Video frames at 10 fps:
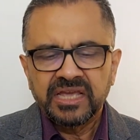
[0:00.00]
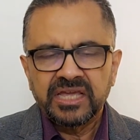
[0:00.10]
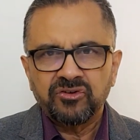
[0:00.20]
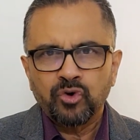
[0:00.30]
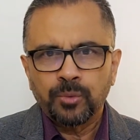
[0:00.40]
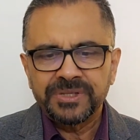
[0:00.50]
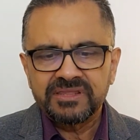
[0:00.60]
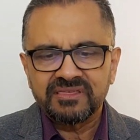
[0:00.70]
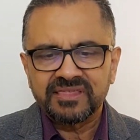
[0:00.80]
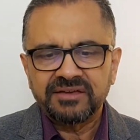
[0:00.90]
In
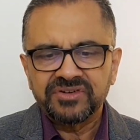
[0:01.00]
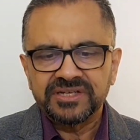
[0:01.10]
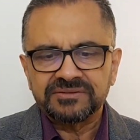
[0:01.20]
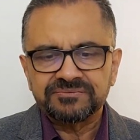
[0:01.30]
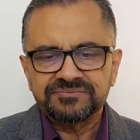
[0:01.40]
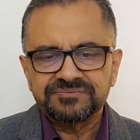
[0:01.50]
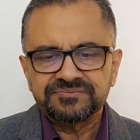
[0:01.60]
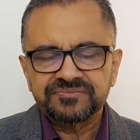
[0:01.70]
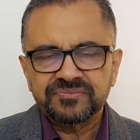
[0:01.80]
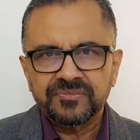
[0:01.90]
Romans 7
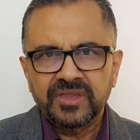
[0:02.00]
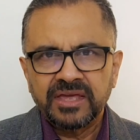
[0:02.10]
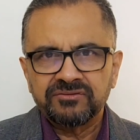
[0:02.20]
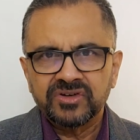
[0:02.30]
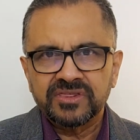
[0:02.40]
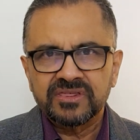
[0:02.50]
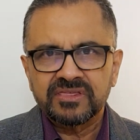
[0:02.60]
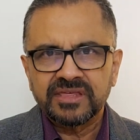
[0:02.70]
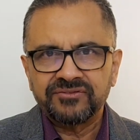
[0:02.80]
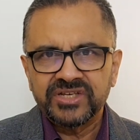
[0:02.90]
and verses
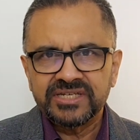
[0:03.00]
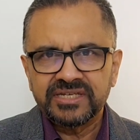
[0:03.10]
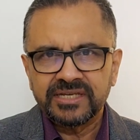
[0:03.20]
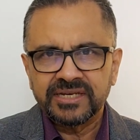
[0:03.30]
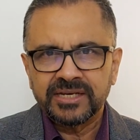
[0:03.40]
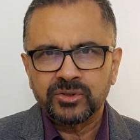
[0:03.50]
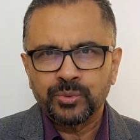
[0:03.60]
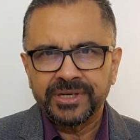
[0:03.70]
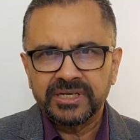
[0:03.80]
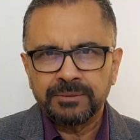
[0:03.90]
17 and
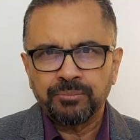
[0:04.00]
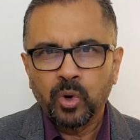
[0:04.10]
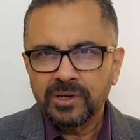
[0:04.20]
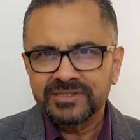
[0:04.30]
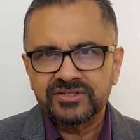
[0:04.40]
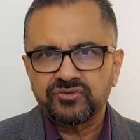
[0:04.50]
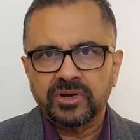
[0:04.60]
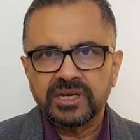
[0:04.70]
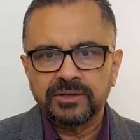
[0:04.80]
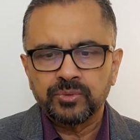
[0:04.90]
20, Paul is
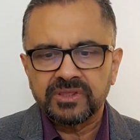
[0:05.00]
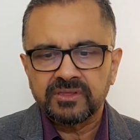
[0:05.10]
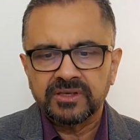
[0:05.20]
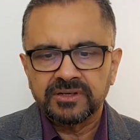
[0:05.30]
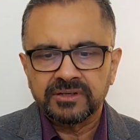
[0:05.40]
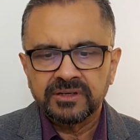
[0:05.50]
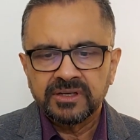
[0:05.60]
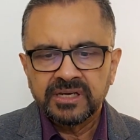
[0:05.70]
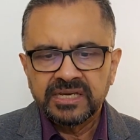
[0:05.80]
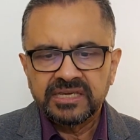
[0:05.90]
struggling with sin.
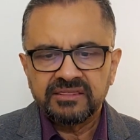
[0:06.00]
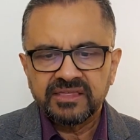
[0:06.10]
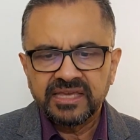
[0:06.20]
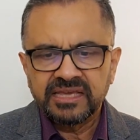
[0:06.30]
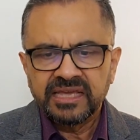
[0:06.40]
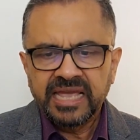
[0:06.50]
He's saying,